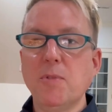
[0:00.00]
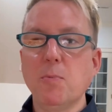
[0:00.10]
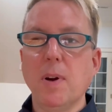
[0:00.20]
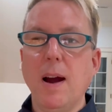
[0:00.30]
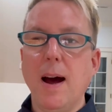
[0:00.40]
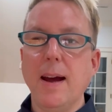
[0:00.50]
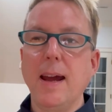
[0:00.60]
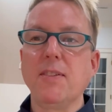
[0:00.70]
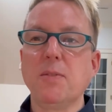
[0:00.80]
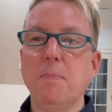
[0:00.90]
where I
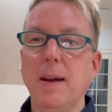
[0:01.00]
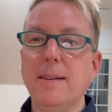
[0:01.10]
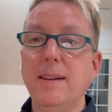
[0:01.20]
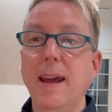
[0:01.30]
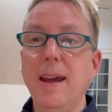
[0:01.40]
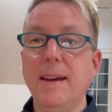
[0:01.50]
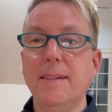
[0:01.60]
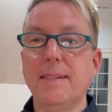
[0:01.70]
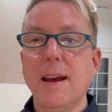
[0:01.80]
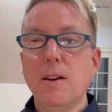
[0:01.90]
have spent
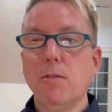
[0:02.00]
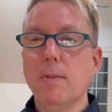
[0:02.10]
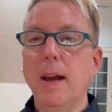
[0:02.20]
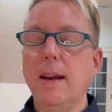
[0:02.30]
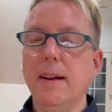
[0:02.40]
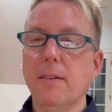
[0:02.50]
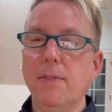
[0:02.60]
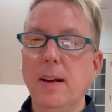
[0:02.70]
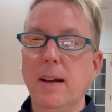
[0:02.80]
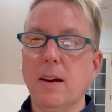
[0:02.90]
days creating a
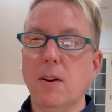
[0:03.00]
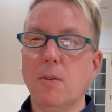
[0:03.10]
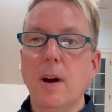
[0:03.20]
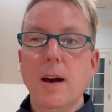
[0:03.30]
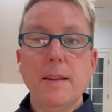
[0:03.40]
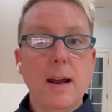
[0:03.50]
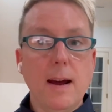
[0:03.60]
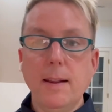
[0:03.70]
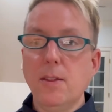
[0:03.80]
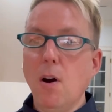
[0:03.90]
video that
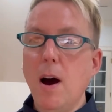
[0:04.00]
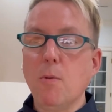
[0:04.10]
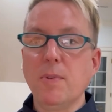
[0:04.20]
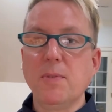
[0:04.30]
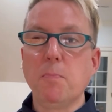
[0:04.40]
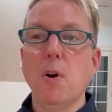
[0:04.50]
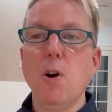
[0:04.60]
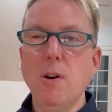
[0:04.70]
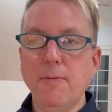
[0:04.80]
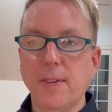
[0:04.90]
I thought was
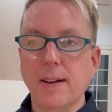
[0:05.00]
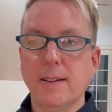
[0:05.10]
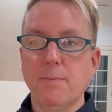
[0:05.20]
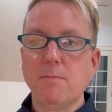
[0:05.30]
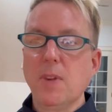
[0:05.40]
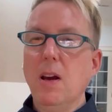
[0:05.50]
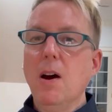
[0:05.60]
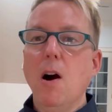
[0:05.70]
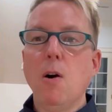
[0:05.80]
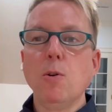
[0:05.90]
perfect,
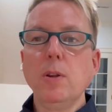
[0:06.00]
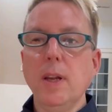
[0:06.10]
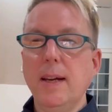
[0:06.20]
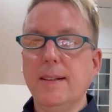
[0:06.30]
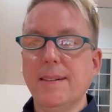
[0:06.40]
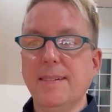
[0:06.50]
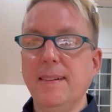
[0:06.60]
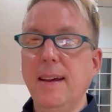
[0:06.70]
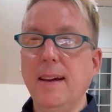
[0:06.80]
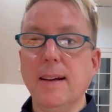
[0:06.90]
only to
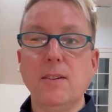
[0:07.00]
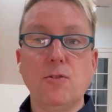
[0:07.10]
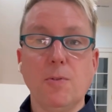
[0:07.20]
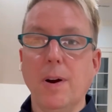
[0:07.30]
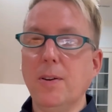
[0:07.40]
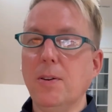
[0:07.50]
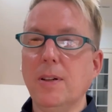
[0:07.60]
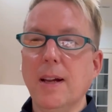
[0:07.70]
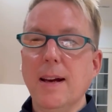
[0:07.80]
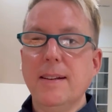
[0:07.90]
see it
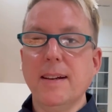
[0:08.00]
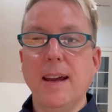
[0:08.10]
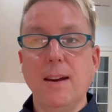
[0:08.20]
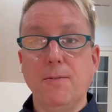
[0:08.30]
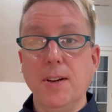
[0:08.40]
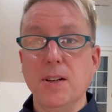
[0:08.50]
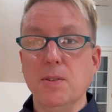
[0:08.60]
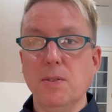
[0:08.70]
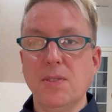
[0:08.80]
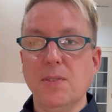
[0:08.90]
struggle to get
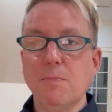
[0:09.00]
views.